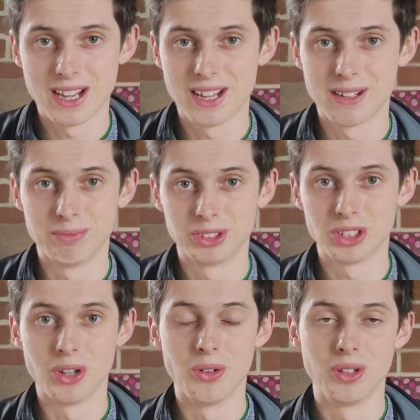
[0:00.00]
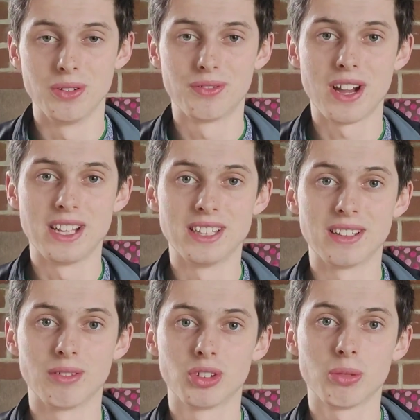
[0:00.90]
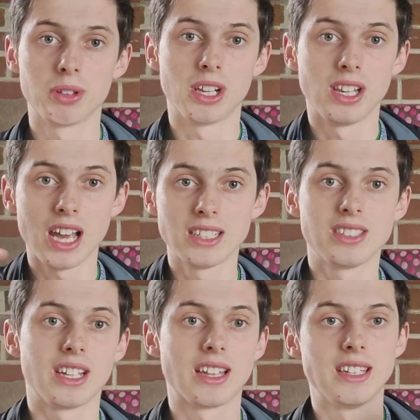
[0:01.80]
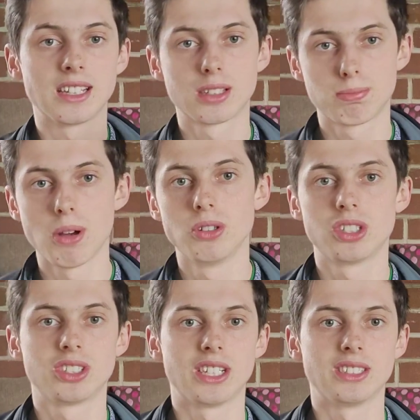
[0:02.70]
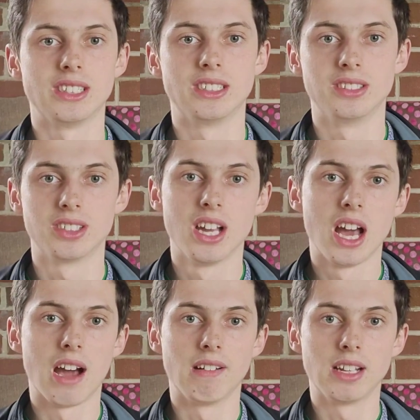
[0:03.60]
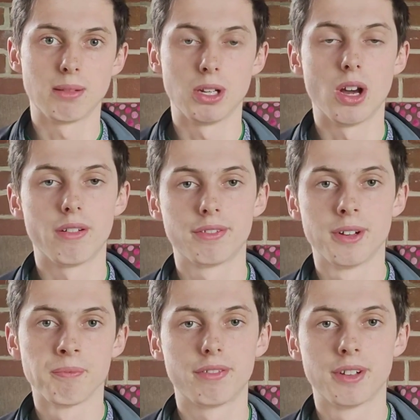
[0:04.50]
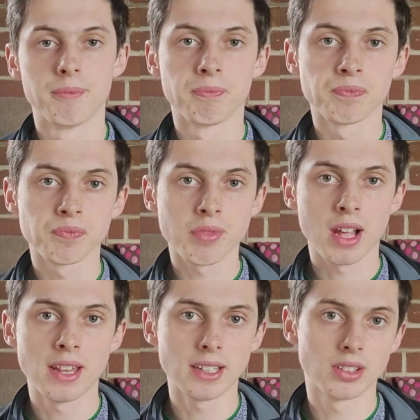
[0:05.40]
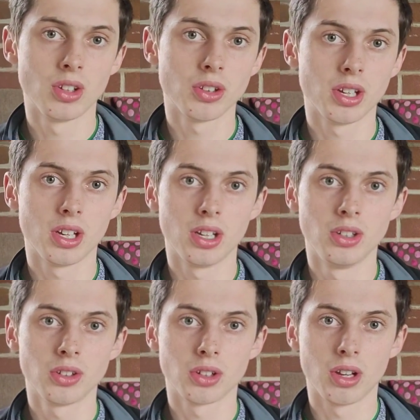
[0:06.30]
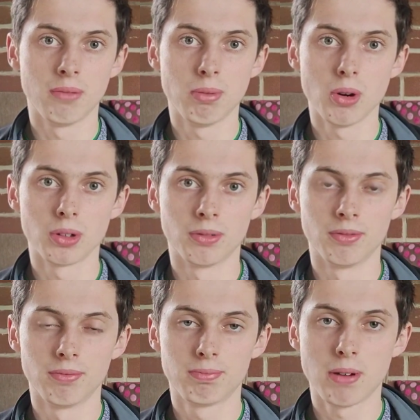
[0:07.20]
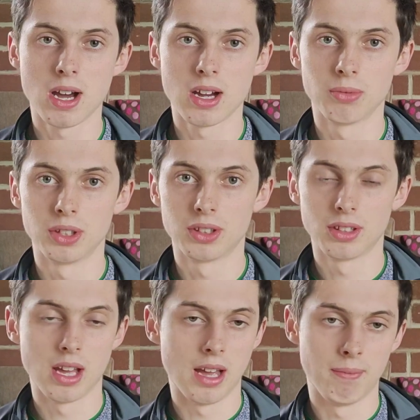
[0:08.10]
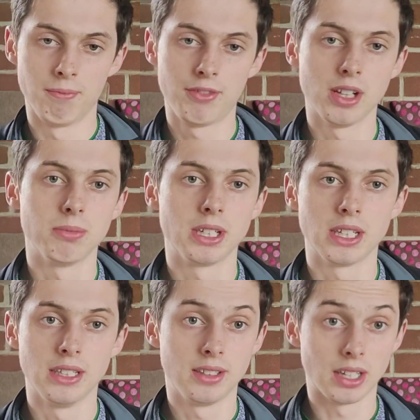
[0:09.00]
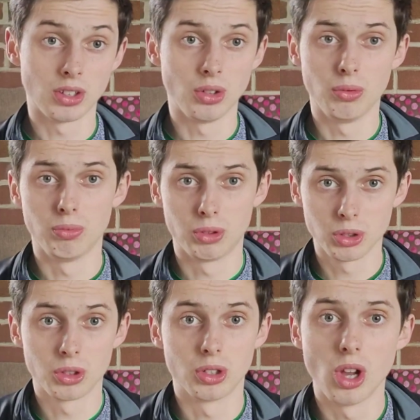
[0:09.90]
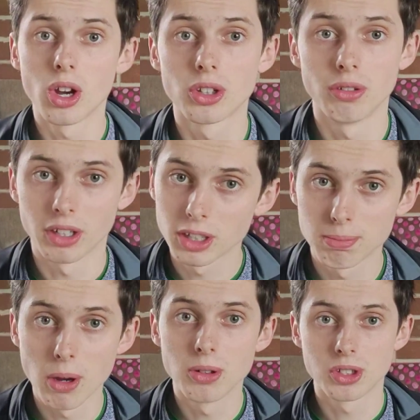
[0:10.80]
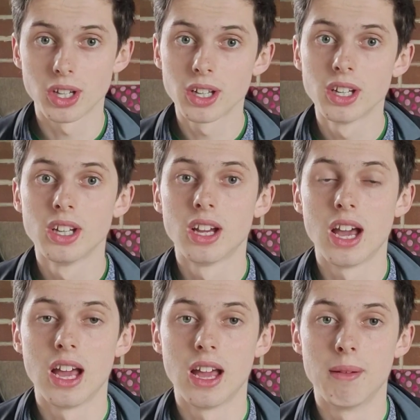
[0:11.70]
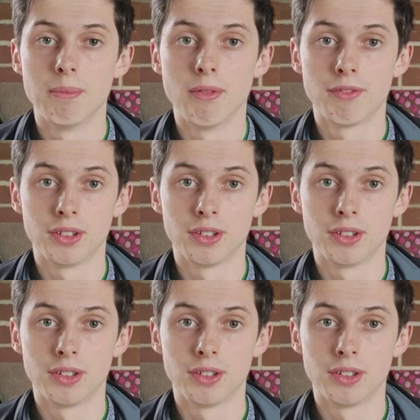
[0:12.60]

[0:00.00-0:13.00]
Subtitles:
so you'll find that some of the lighting and the exposure settings are a little bit off. And that's another important part with filming, is that you should lock your exposure. For some